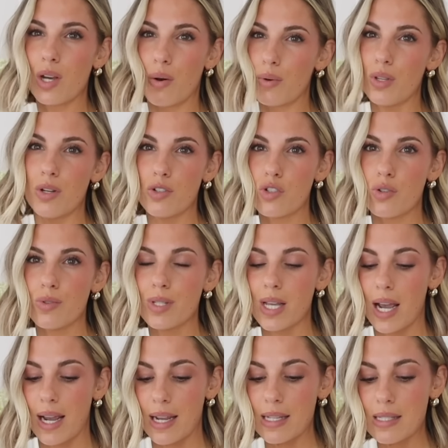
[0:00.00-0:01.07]
go with your true
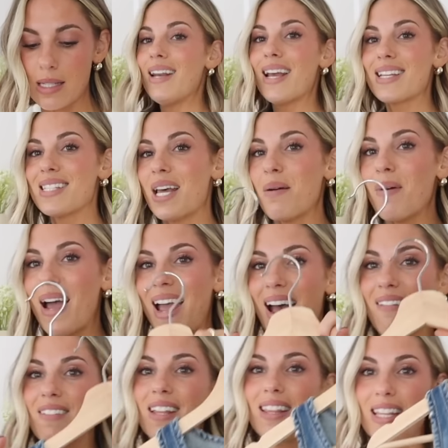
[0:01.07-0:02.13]
size. Next up, I
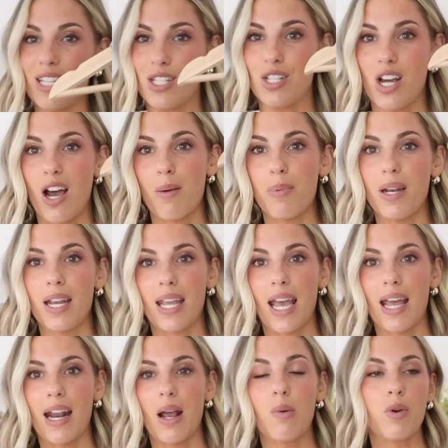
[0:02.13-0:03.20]
have this top. And
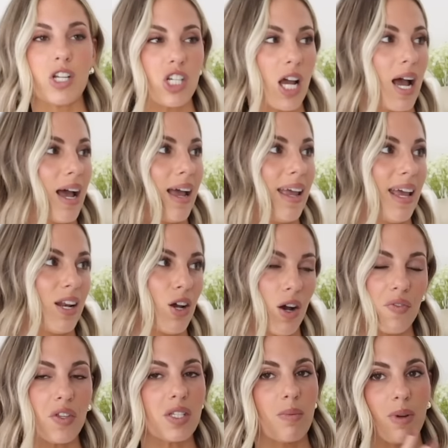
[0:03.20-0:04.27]
again, I wish I had
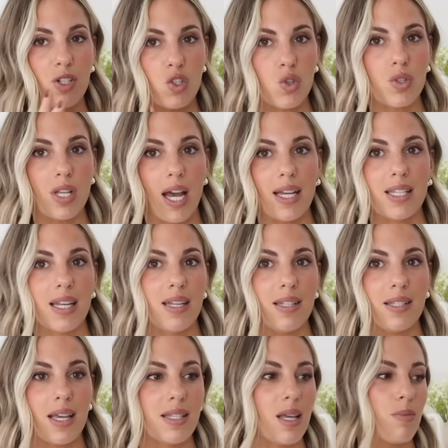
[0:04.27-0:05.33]
gotten this in my true size. I
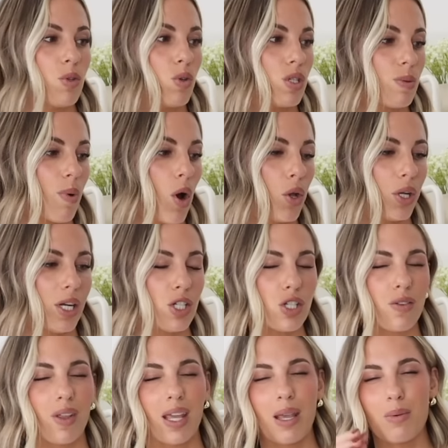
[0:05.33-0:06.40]
did size up to a small and I
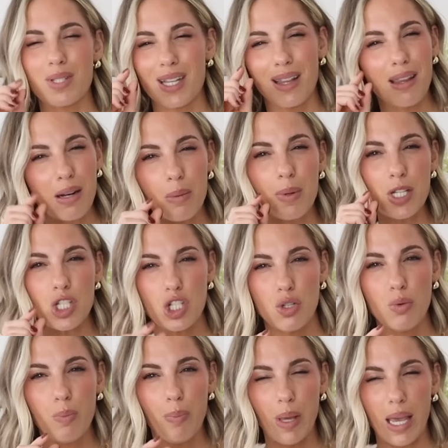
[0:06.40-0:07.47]
just feel like it was a little bit
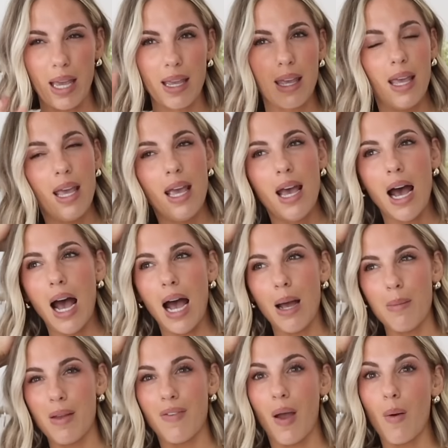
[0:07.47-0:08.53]
too big if